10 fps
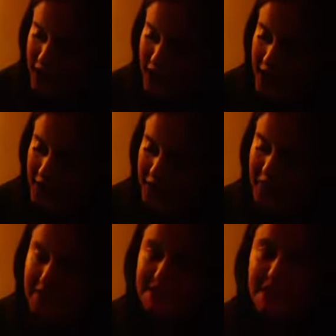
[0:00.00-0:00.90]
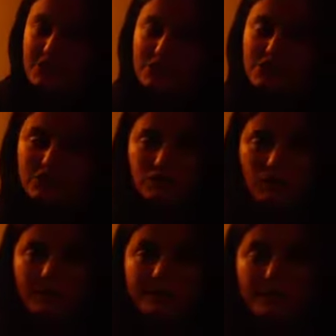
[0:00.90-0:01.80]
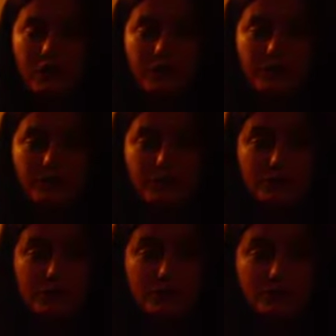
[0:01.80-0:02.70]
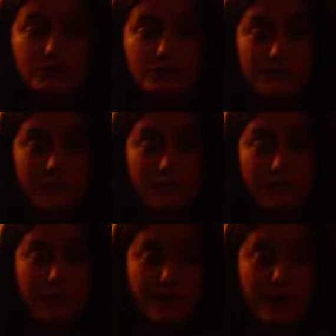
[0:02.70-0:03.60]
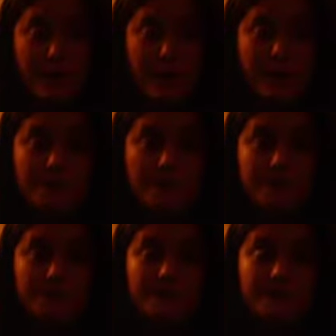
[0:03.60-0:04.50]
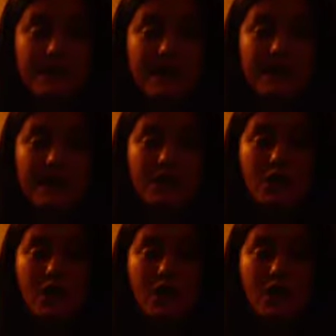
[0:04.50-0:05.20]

and the teachers normally only pull the students out for about 30 minutes a day